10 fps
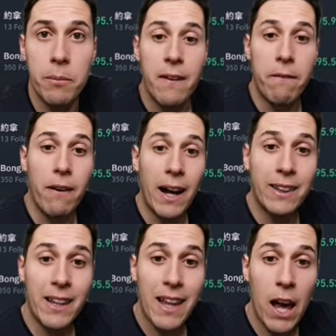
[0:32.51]
And the
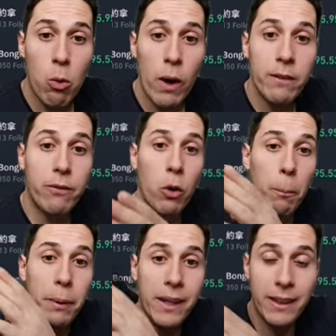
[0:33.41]
fact that I went
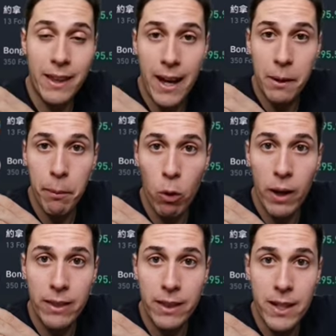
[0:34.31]
from being
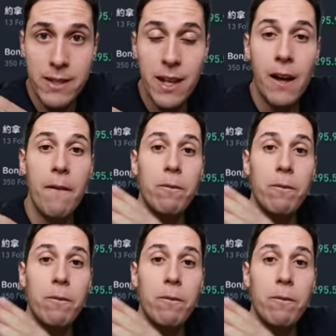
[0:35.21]
terrible at this